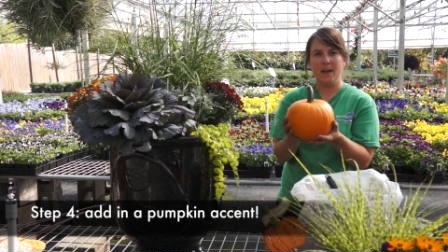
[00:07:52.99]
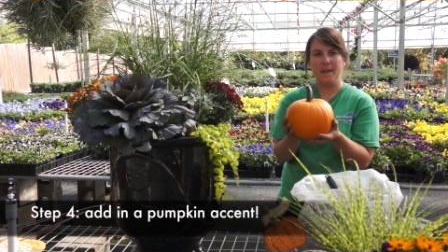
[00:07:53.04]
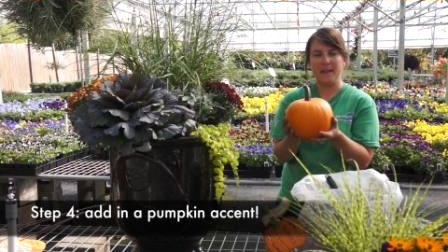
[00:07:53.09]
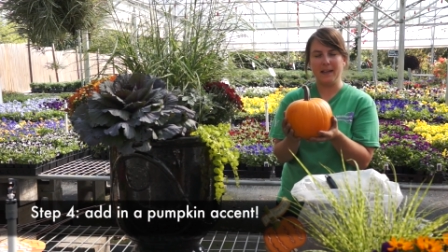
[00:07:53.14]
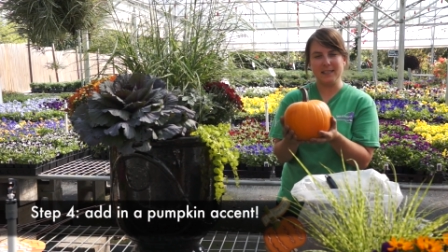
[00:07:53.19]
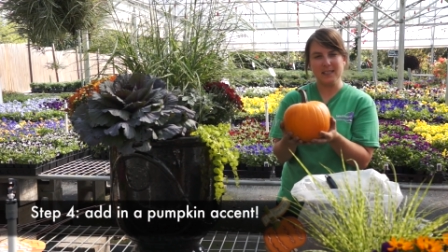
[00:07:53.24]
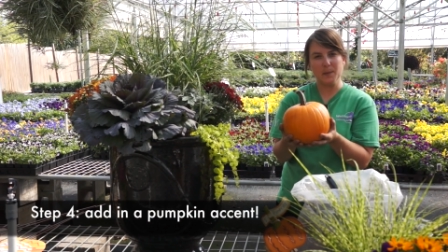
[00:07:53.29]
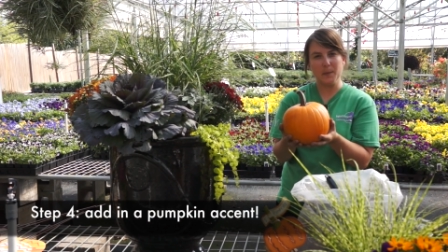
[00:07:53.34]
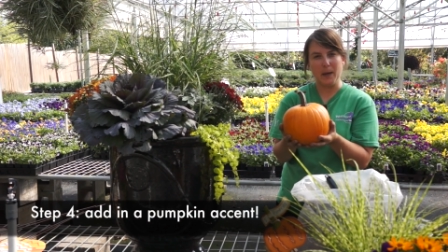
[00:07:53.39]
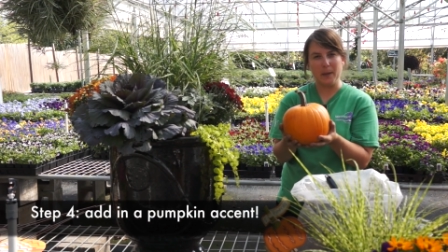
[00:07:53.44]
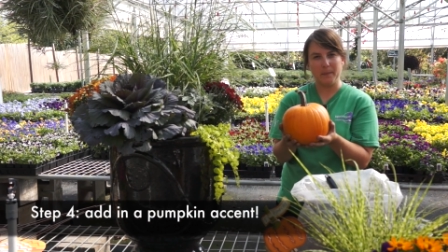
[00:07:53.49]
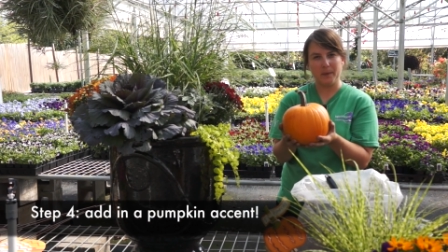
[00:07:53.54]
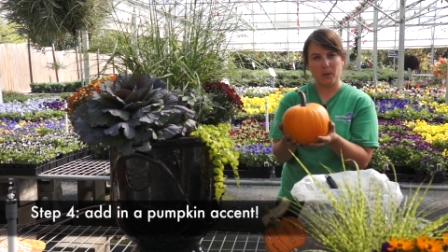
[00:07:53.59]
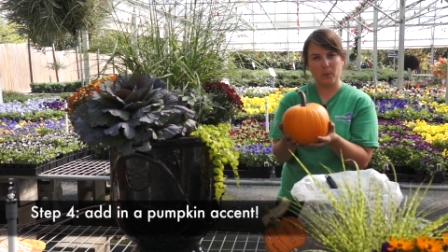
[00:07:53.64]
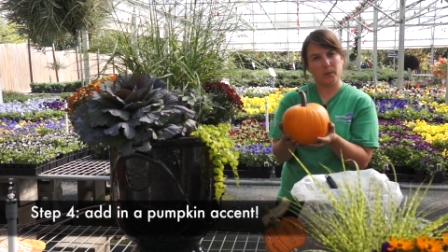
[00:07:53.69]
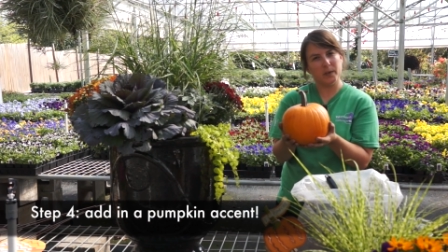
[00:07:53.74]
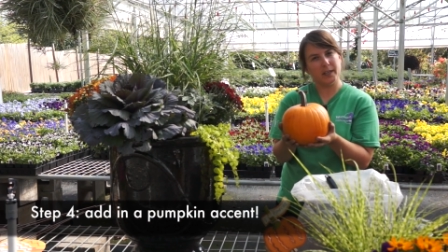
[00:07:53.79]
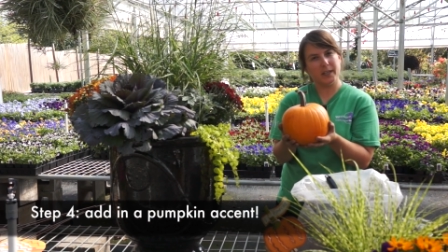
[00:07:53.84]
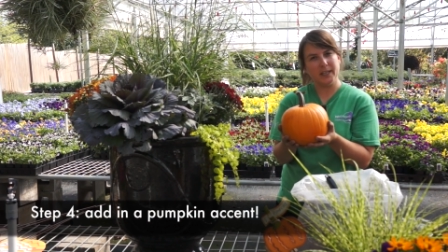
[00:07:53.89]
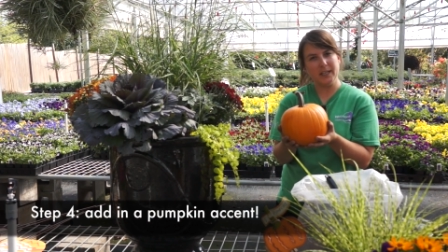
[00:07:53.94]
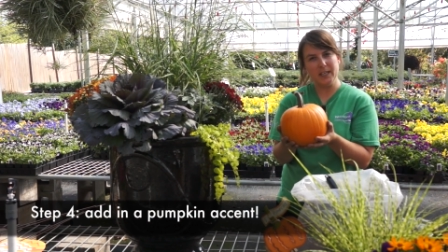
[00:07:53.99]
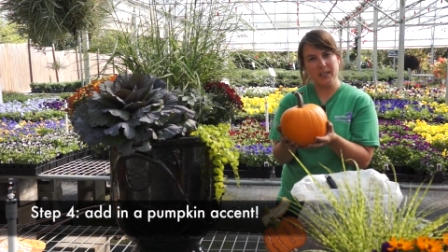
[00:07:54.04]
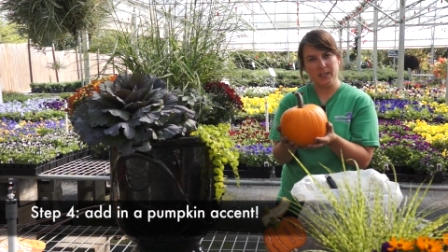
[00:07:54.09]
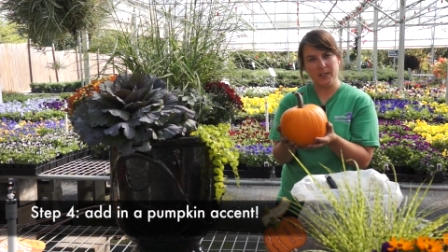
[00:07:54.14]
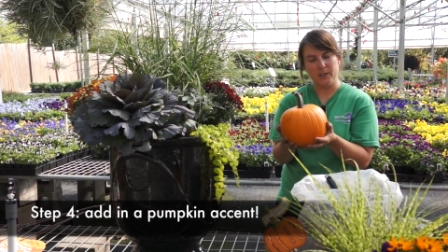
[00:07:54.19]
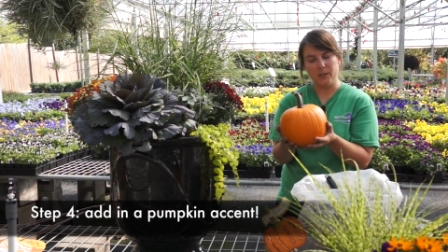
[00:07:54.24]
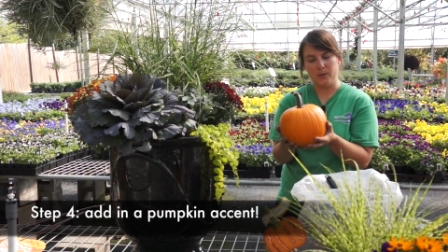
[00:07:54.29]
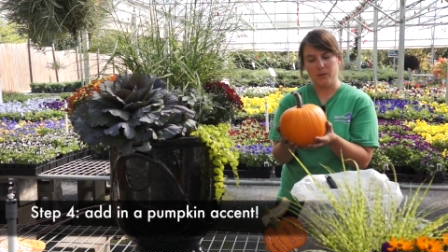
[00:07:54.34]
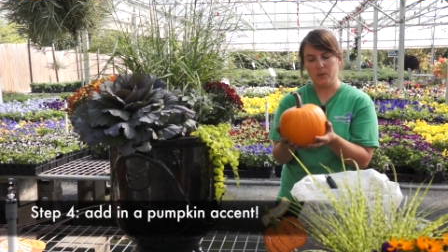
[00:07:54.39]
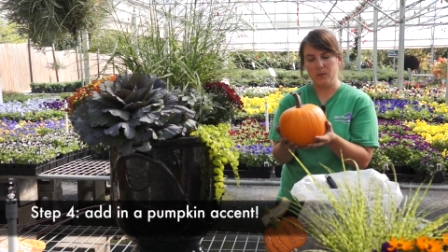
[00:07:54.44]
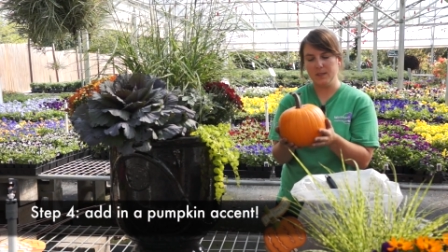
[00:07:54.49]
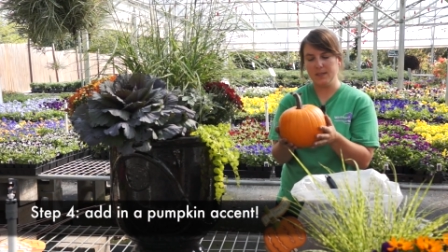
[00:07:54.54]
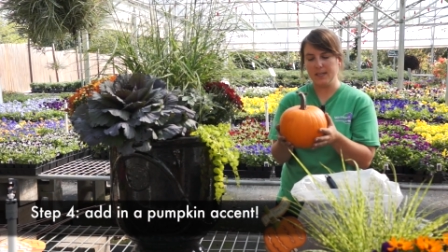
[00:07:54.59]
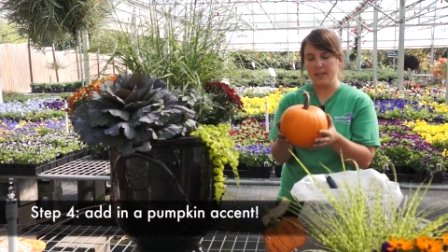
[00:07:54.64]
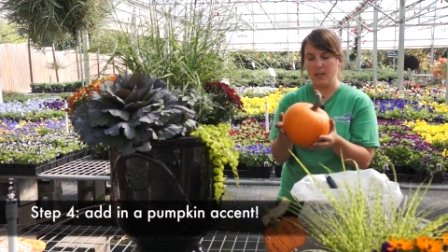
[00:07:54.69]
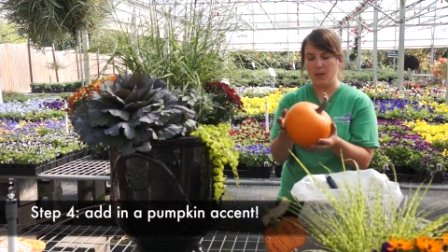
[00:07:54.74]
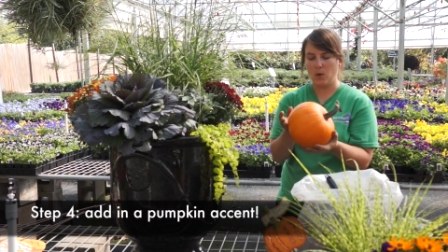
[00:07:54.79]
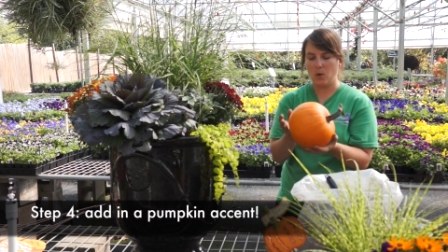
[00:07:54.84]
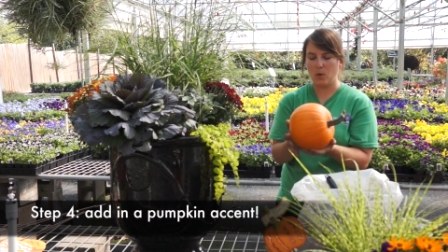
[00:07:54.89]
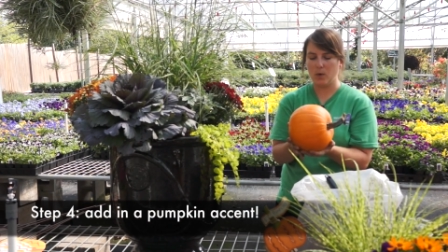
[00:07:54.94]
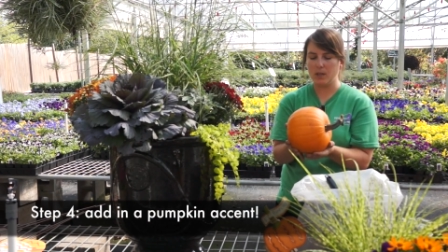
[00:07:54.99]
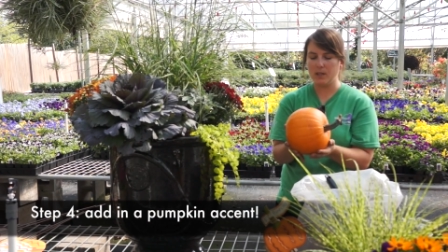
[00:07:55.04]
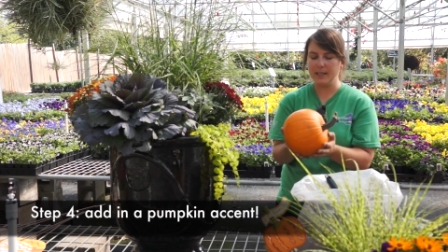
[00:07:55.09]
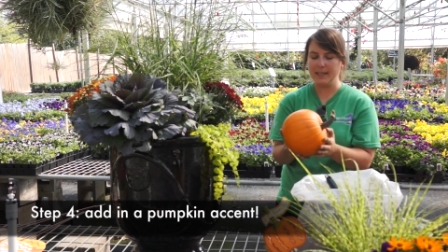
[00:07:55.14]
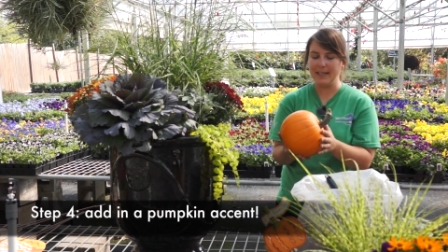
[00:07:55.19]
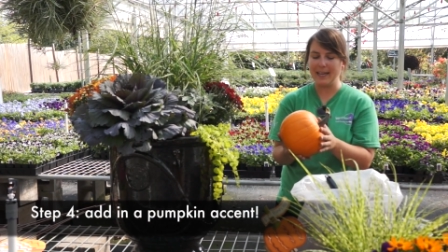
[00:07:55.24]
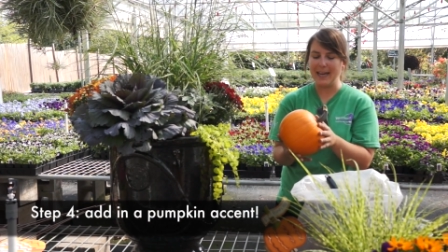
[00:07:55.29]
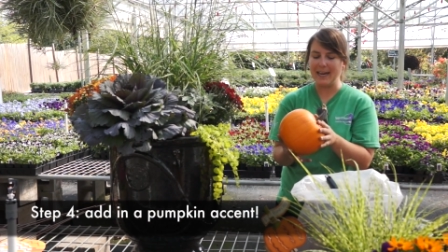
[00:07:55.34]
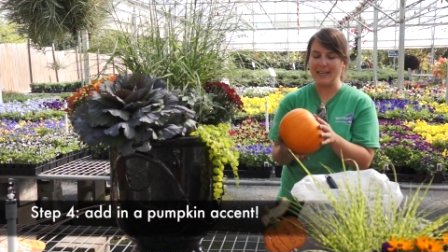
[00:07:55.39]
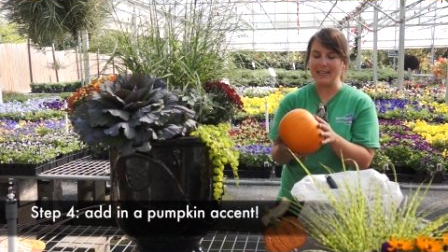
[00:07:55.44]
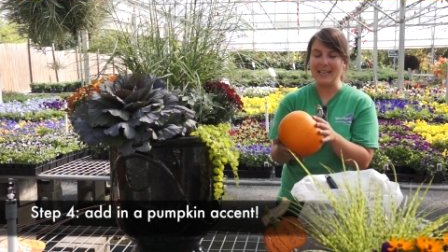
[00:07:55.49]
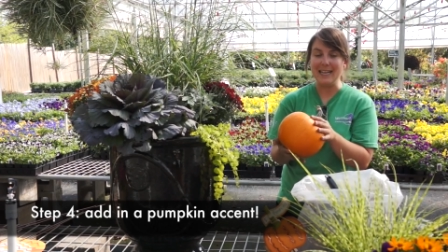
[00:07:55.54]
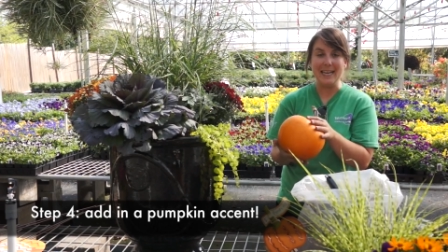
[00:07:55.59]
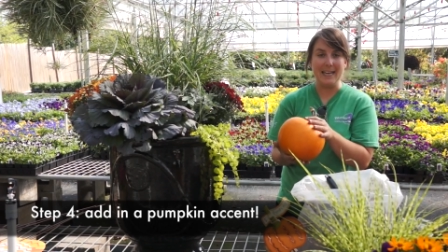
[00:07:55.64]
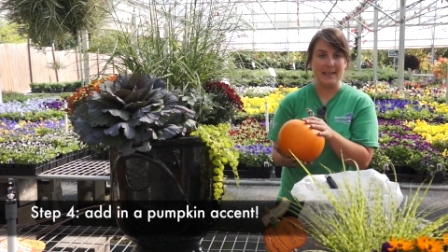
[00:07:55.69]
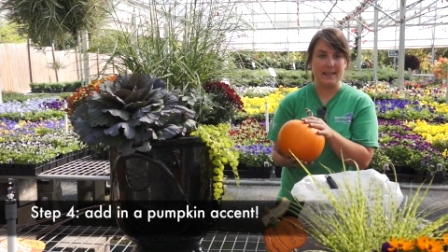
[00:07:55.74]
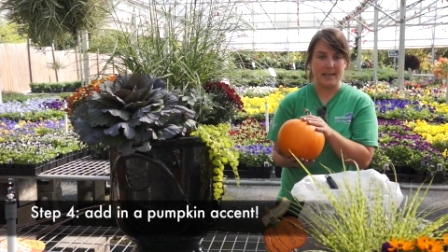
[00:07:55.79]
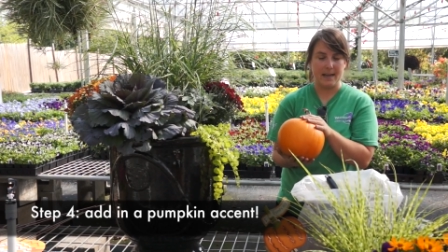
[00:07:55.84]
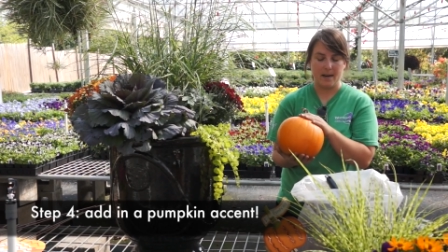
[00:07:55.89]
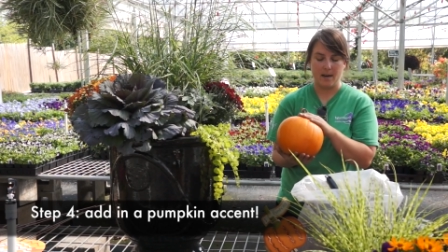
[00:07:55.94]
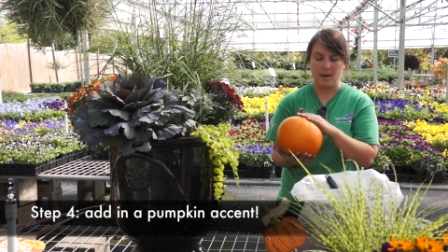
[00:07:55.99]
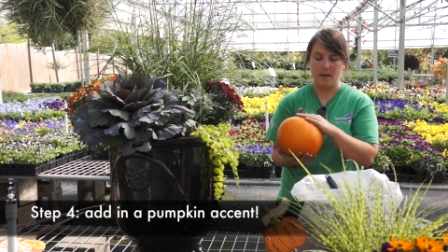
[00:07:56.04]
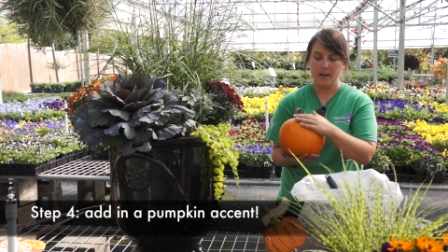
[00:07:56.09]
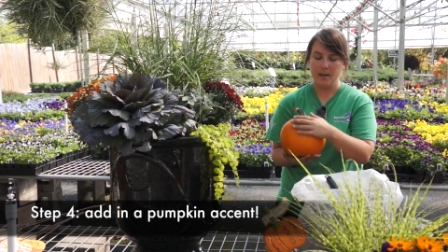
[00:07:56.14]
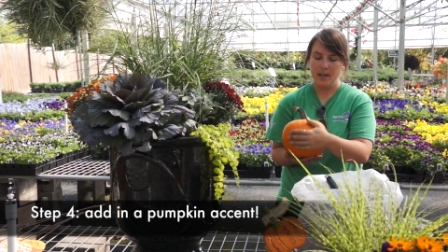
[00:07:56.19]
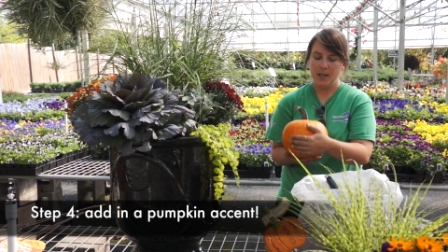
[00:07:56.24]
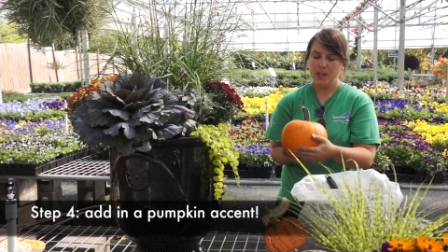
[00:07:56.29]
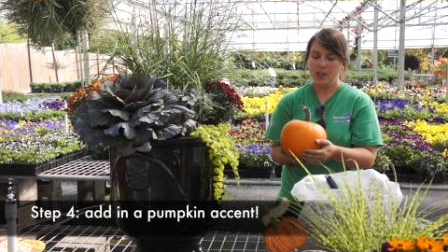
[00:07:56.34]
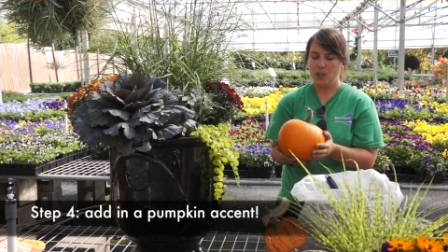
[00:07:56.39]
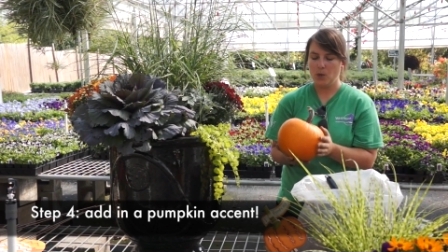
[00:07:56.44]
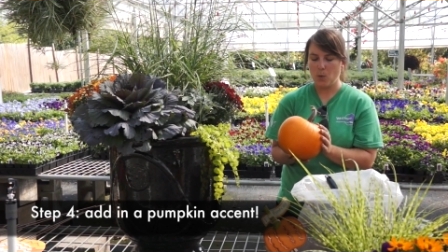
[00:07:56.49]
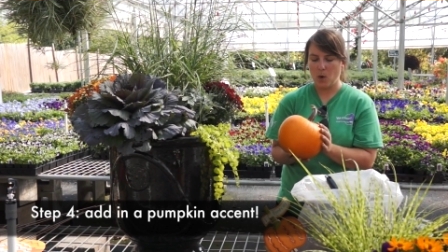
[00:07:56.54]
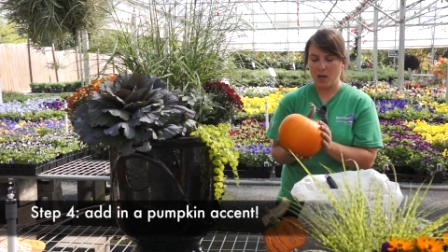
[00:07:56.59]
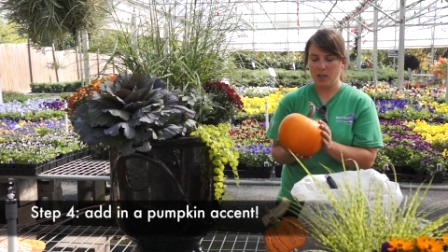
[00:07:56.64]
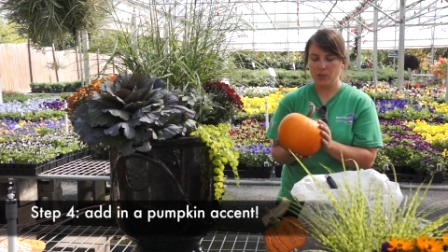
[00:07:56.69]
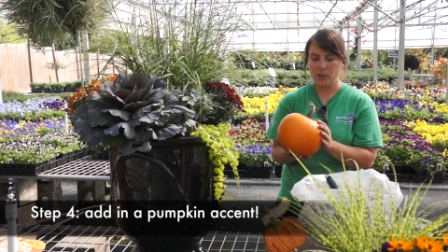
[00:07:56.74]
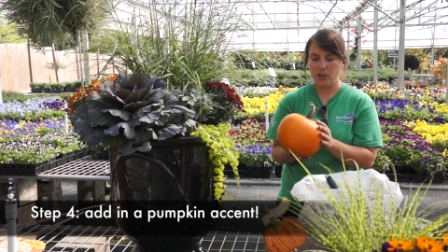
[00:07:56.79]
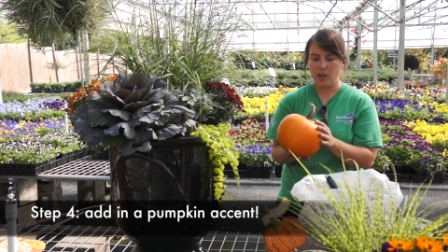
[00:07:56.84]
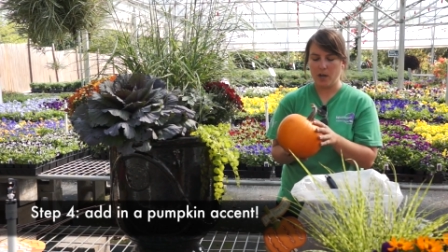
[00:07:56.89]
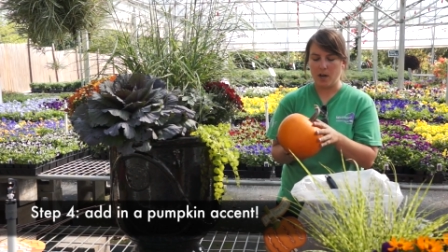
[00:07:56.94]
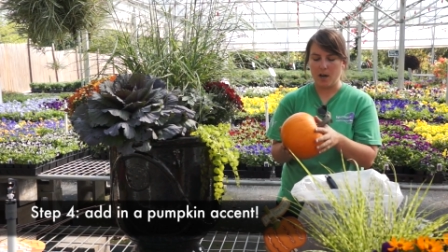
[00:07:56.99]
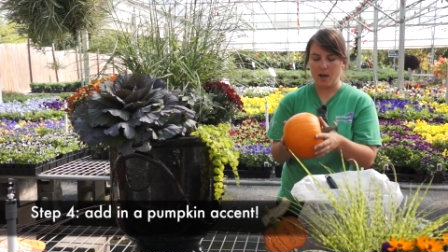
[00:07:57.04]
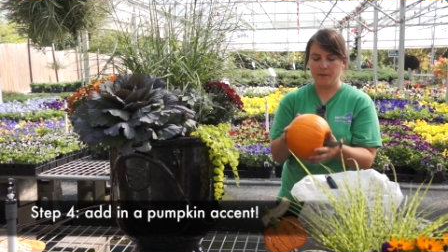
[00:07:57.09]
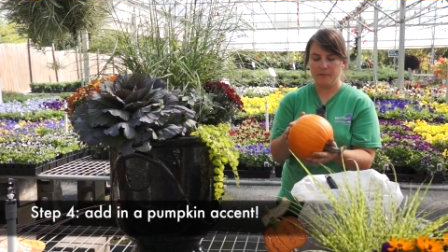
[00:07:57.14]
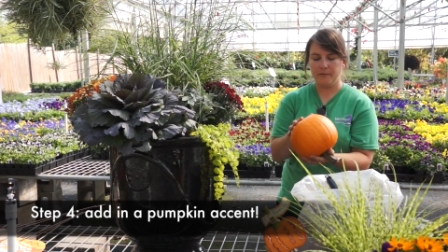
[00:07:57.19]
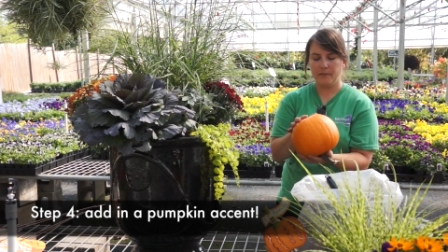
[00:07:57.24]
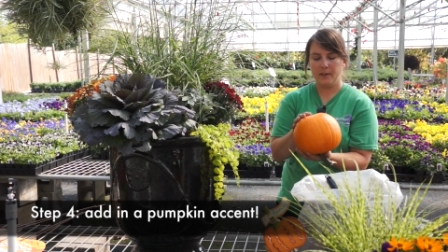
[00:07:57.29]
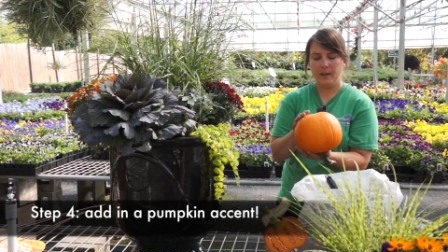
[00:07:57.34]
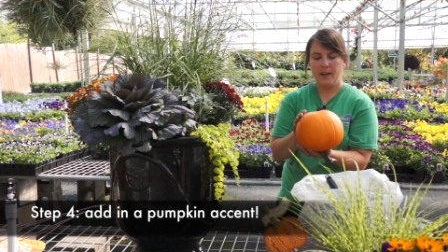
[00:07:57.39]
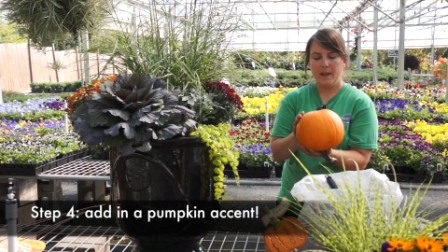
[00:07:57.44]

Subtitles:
That's the pumpkin we're going to use. And in order to get it in there, you wash it off.